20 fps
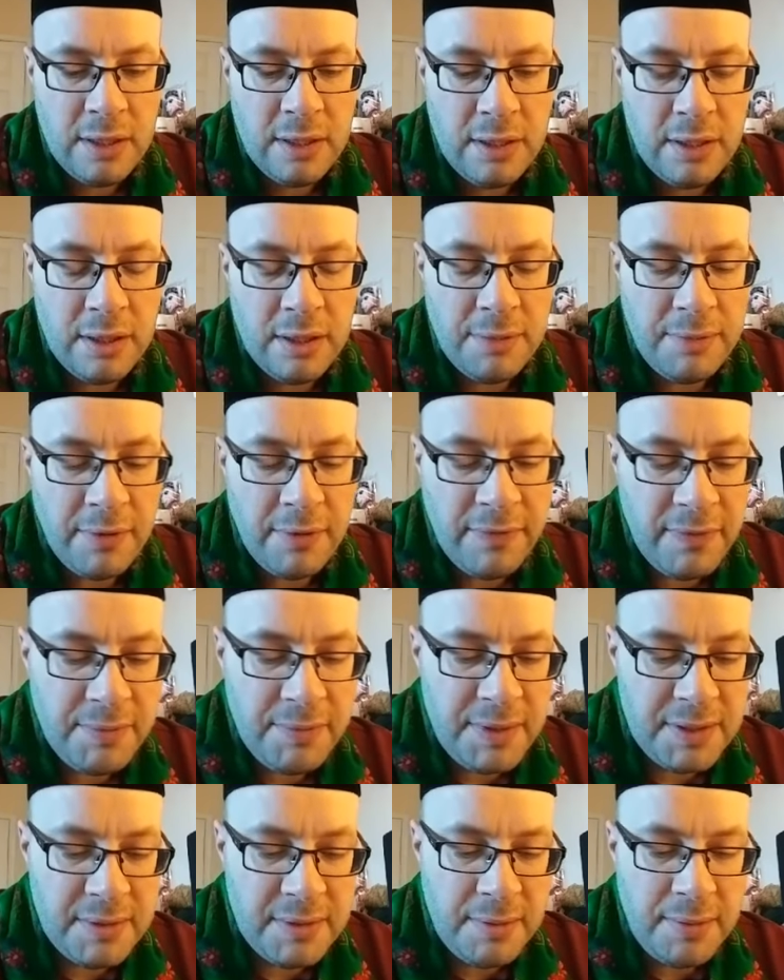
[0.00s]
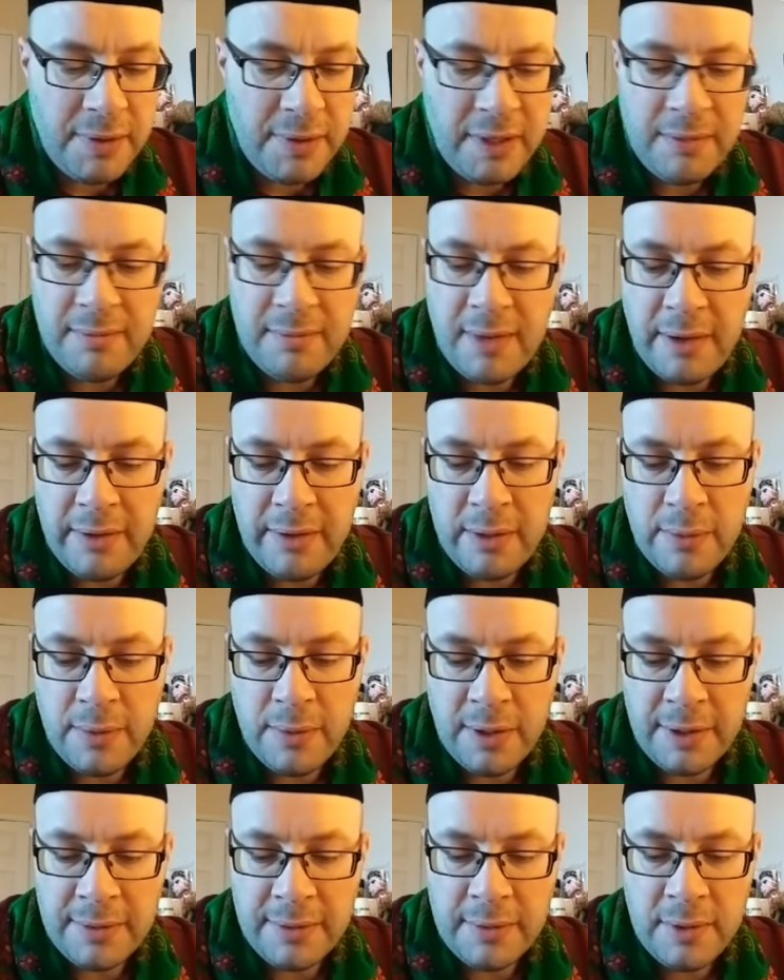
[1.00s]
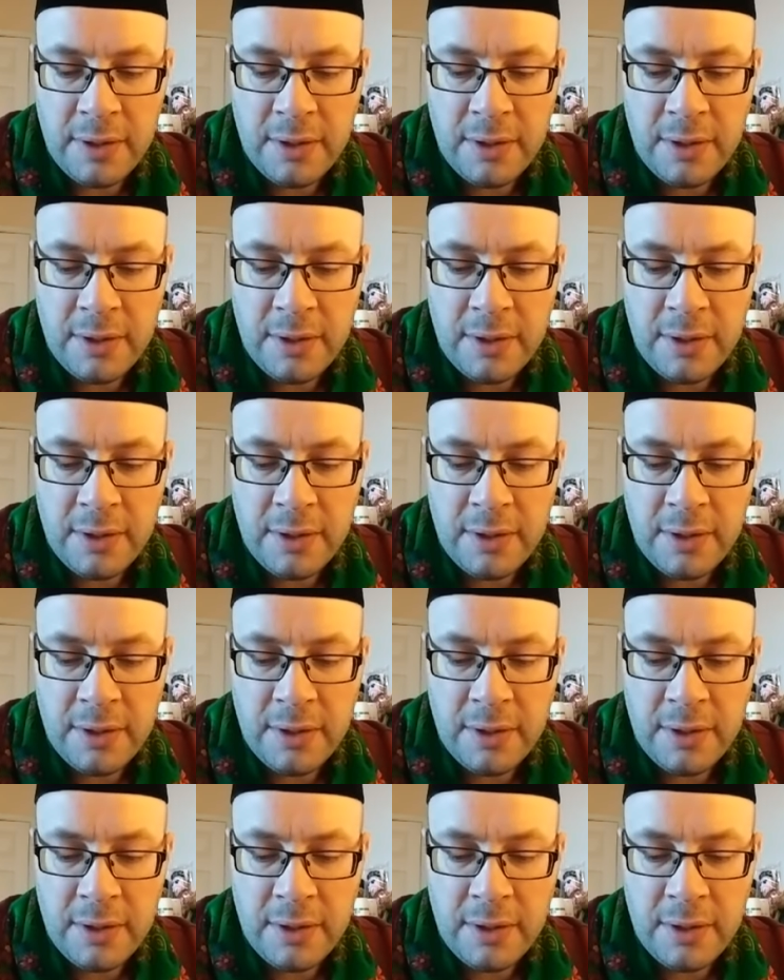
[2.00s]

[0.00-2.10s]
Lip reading: The Prophet, peace be upon him, married one